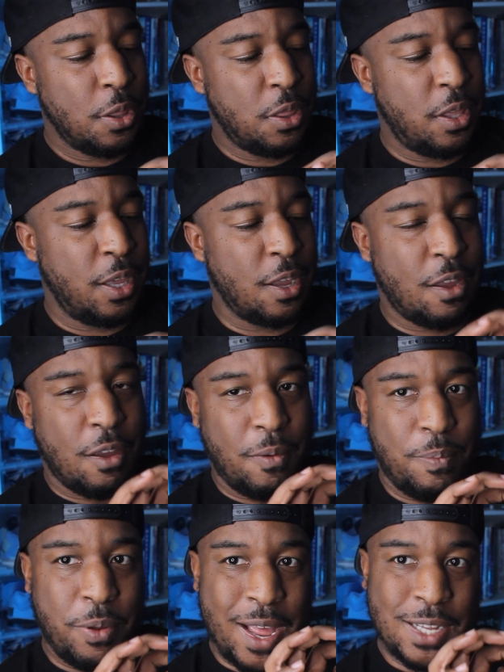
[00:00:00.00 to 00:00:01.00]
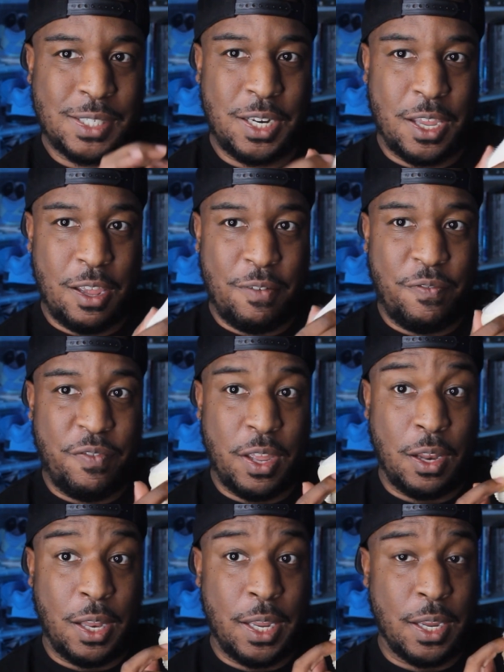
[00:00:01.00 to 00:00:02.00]
thick, plasticky
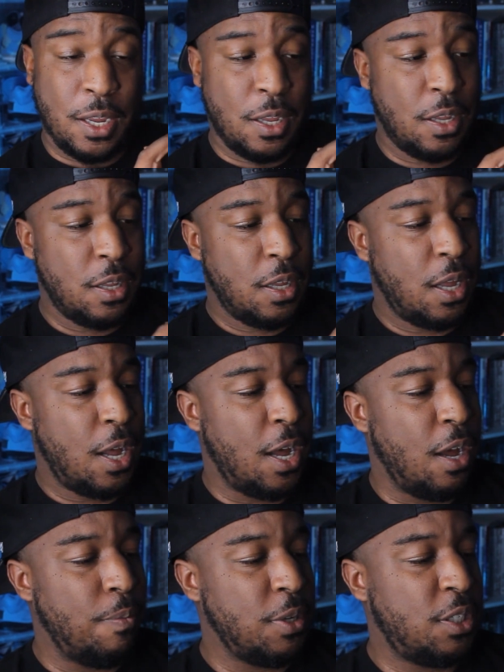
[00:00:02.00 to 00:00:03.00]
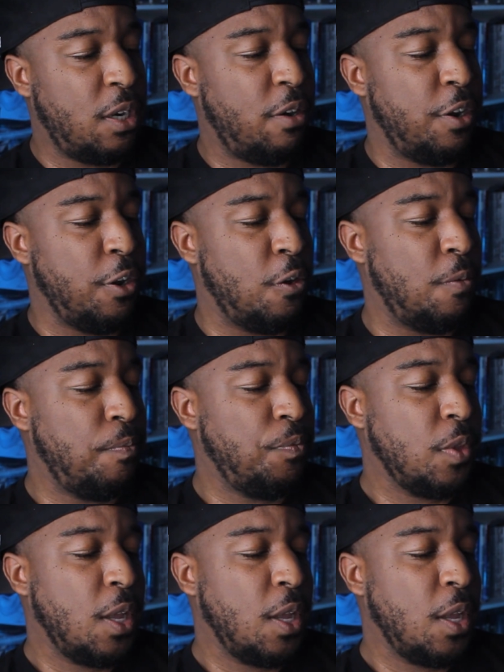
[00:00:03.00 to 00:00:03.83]
feeling material,